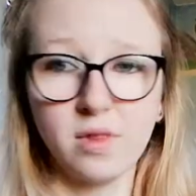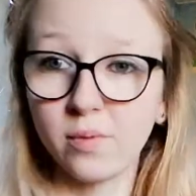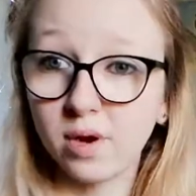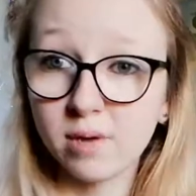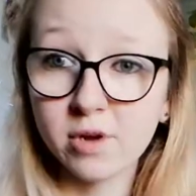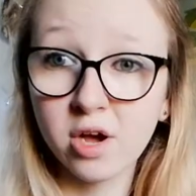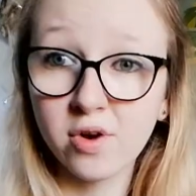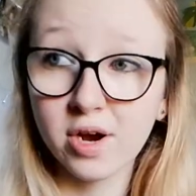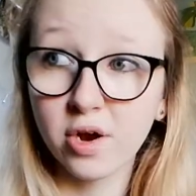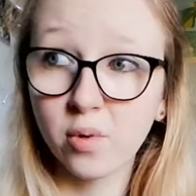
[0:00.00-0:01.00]
when I'm going
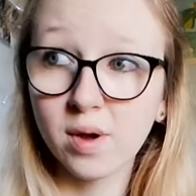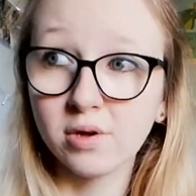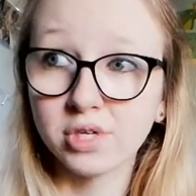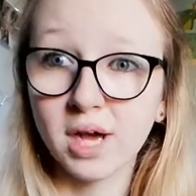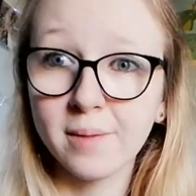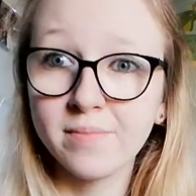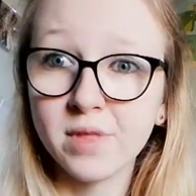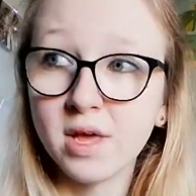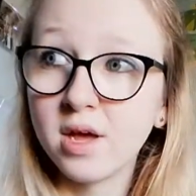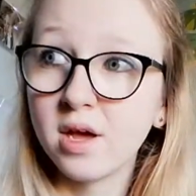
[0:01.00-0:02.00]
around in a wheelchair.
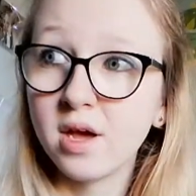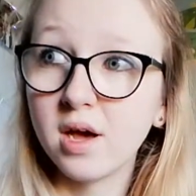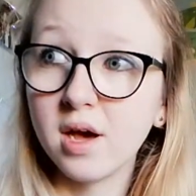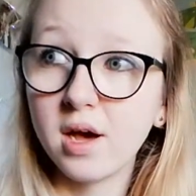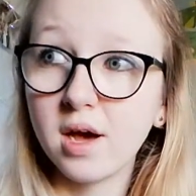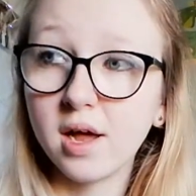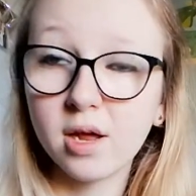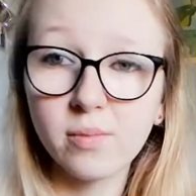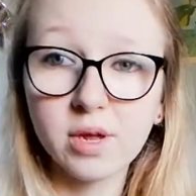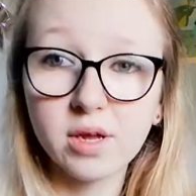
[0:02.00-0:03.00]
And
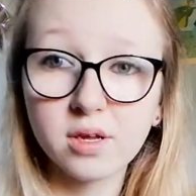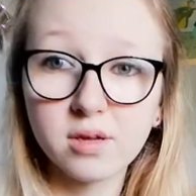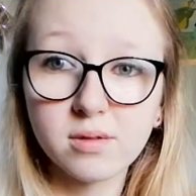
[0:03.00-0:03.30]
I'm like,